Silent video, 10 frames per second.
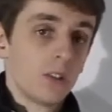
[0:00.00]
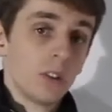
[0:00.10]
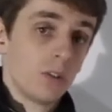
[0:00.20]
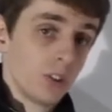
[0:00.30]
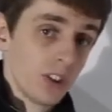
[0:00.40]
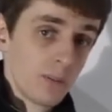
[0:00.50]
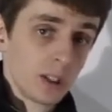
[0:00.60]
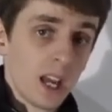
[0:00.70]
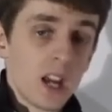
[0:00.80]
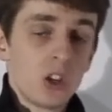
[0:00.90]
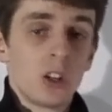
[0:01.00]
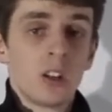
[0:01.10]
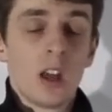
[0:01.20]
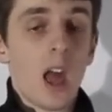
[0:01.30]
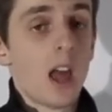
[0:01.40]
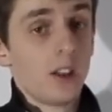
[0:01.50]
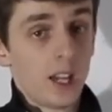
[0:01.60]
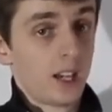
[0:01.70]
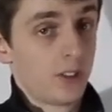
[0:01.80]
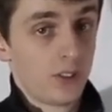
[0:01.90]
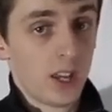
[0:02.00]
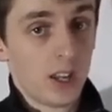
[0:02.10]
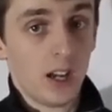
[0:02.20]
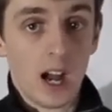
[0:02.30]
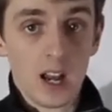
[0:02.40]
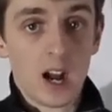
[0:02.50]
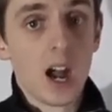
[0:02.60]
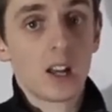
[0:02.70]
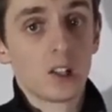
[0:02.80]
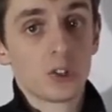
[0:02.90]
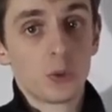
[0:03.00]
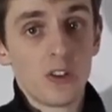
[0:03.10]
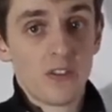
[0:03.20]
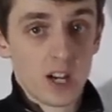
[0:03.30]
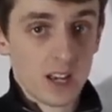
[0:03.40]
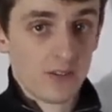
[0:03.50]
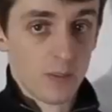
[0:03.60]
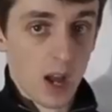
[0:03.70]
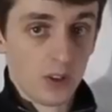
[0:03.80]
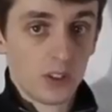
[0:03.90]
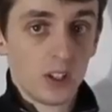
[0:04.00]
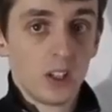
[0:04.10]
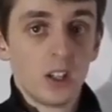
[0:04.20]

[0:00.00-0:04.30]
For this application, at like I said, higher idle 3.5, about